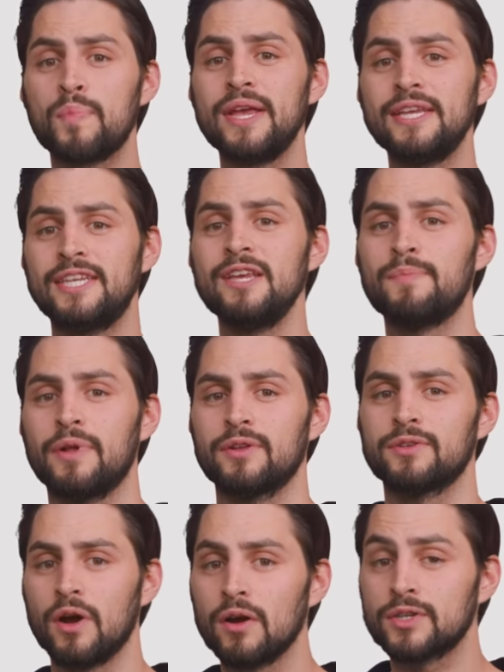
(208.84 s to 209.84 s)
PC
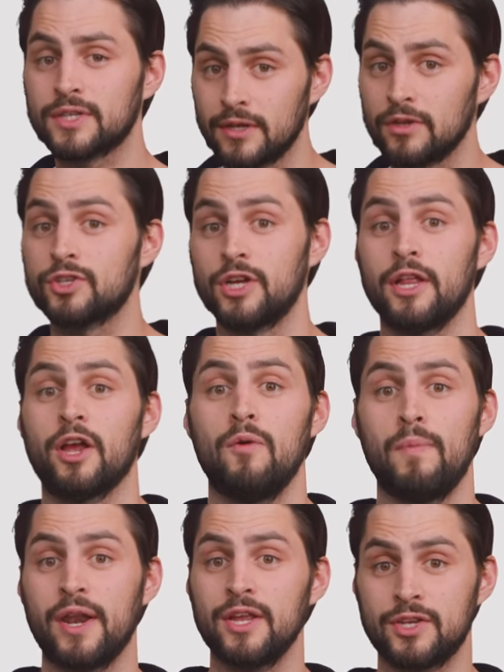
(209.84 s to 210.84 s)
builders are still shelling out
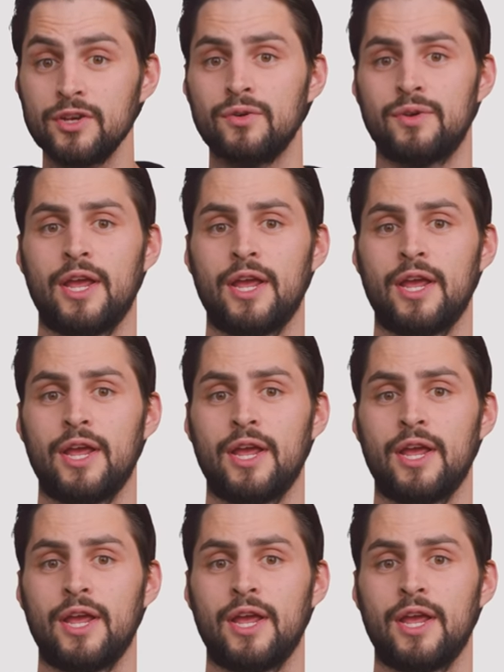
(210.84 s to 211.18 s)
money too